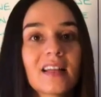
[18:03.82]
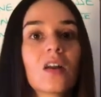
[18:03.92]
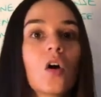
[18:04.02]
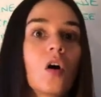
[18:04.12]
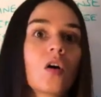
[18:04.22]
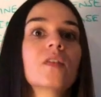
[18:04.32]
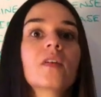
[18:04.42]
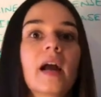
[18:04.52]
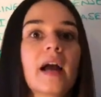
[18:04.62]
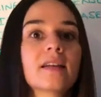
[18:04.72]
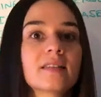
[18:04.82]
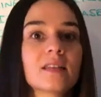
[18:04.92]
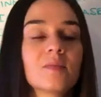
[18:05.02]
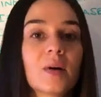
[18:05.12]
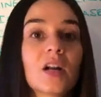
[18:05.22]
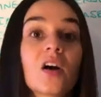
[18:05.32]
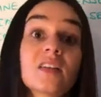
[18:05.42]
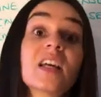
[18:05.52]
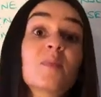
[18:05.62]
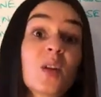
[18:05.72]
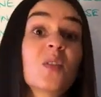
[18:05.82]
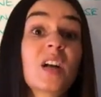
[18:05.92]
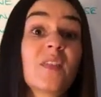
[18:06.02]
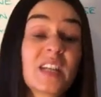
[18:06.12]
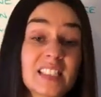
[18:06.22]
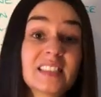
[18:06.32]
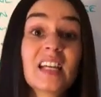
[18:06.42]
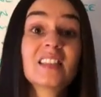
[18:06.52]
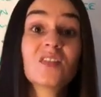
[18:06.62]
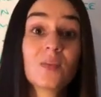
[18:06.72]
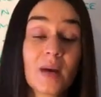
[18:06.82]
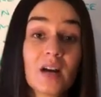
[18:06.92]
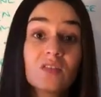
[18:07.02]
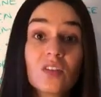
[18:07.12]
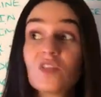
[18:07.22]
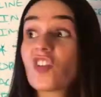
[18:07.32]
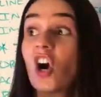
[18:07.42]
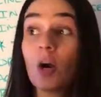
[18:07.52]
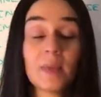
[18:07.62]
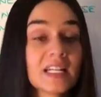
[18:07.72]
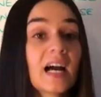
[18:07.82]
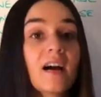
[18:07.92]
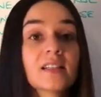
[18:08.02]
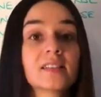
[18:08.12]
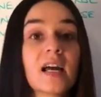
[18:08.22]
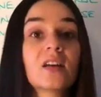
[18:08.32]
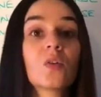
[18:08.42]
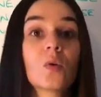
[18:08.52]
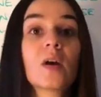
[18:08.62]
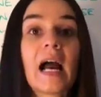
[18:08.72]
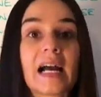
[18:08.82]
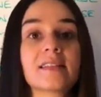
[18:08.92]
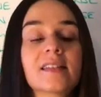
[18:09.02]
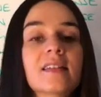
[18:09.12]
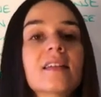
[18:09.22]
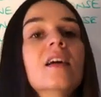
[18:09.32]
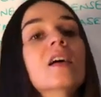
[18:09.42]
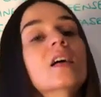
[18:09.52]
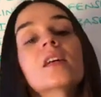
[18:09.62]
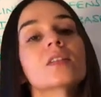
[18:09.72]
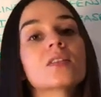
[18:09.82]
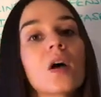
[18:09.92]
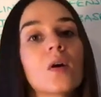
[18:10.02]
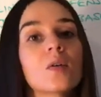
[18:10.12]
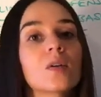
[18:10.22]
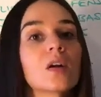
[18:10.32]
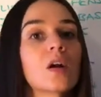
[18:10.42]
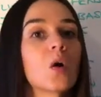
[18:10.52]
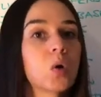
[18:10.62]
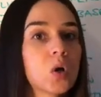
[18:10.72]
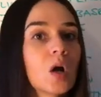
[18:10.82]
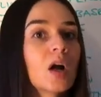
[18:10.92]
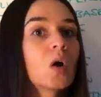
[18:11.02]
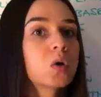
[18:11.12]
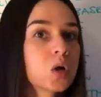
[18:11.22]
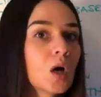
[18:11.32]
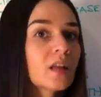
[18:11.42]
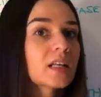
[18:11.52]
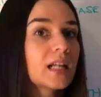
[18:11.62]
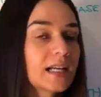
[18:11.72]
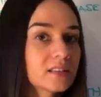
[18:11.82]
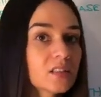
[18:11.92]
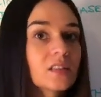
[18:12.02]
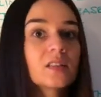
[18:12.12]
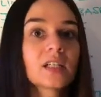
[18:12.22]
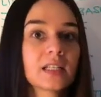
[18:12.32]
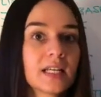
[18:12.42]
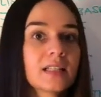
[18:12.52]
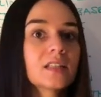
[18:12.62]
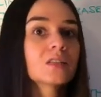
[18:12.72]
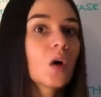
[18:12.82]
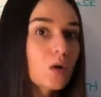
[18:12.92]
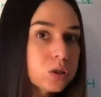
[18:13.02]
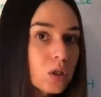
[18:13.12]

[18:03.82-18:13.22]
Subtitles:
It's not all their acid, but aren't they blowing off excessive amounts of carbon dioxide or acid? So, the clients are looking like this.